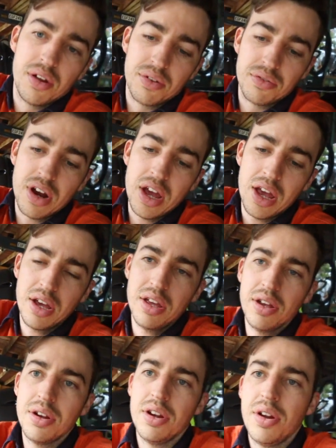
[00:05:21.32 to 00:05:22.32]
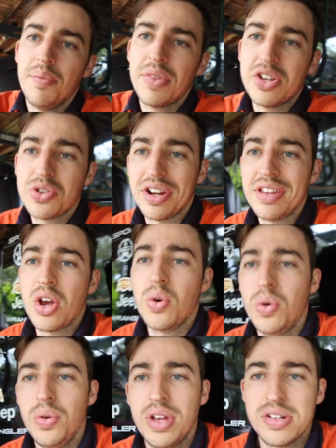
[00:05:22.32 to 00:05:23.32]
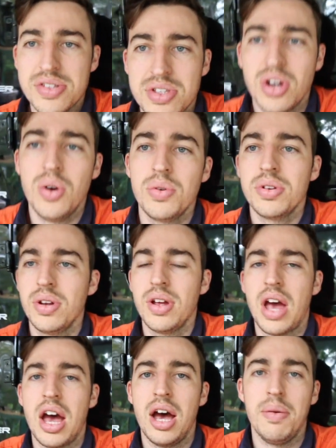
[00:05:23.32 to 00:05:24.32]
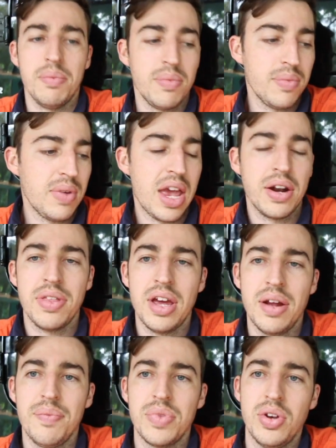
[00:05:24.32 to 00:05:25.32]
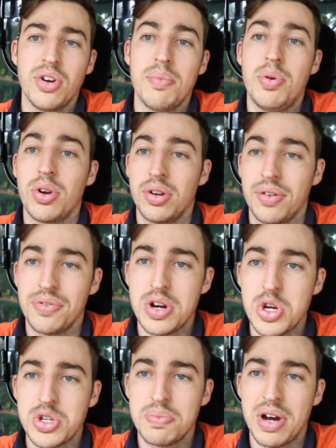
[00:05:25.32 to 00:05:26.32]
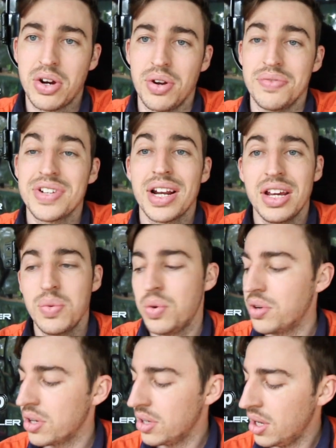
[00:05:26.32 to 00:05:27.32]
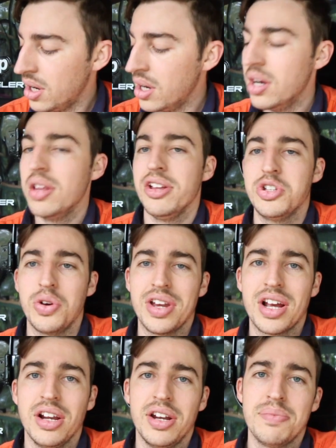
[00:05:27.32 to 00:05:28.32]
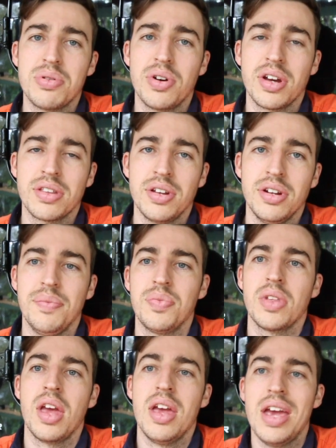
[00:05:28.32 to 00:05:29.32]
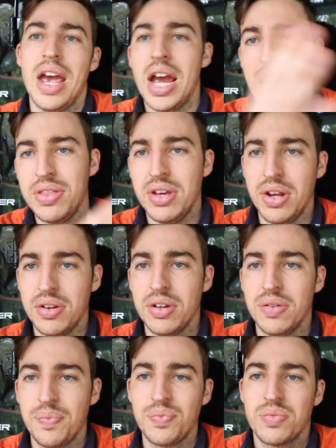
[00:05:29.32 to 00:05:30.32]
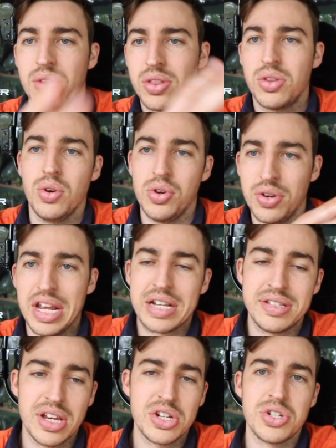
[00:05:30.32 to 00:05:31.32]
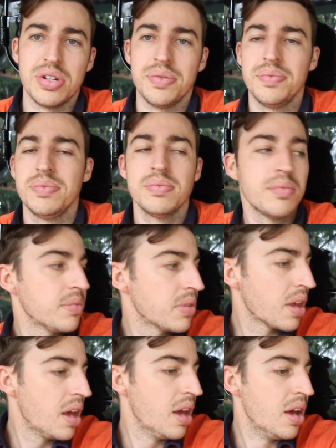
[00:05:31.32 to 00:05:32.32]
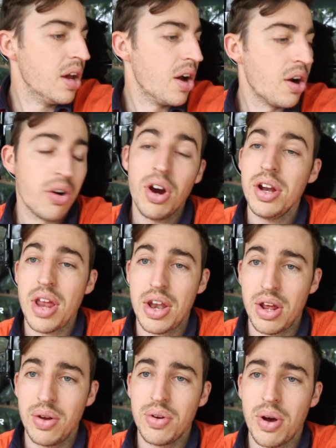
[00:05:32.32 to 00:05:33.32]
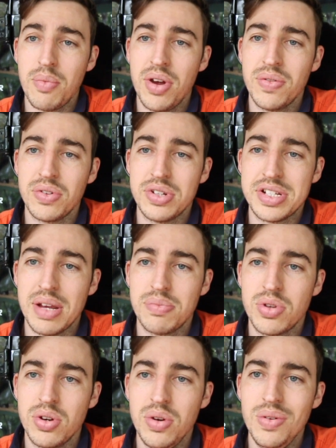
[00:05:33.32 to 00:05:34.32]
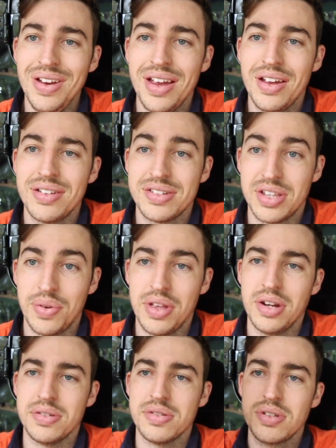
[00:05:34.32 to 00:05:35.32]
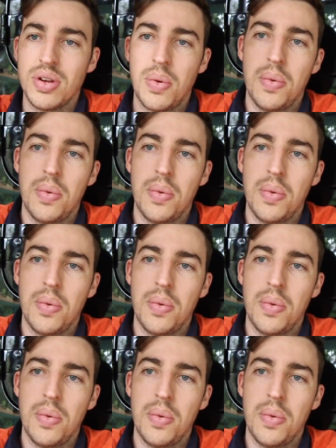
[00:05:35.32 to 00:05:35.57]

rag. Just going to take all that salt out of that, then you're going to put it in a fresh bucket of clean water. It's got your cleaning product in it, and then do your next section. Alright, now we're going to move on to step 2, see what that is.